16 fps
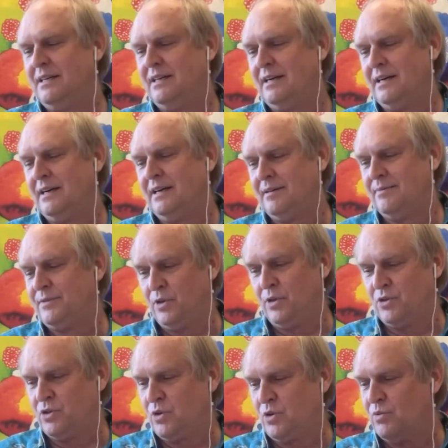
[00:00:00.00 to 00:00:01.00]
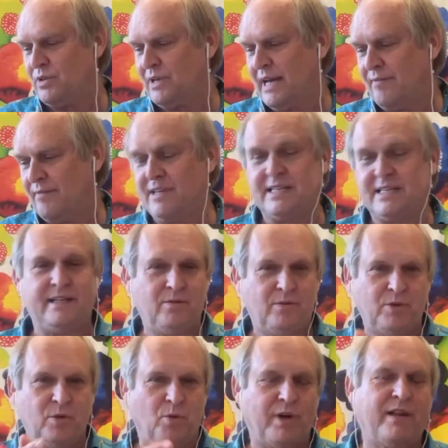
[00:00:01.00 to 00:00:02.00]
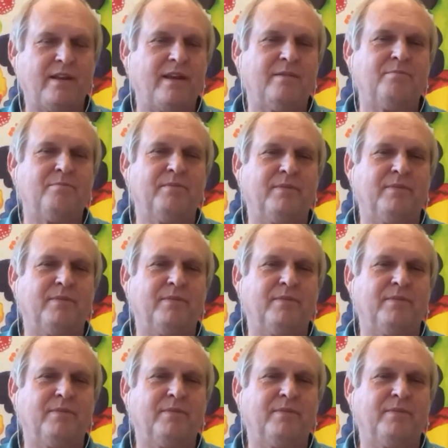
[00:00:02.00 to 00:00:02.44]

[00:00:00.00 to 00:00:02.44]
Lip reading: So obviously, one of the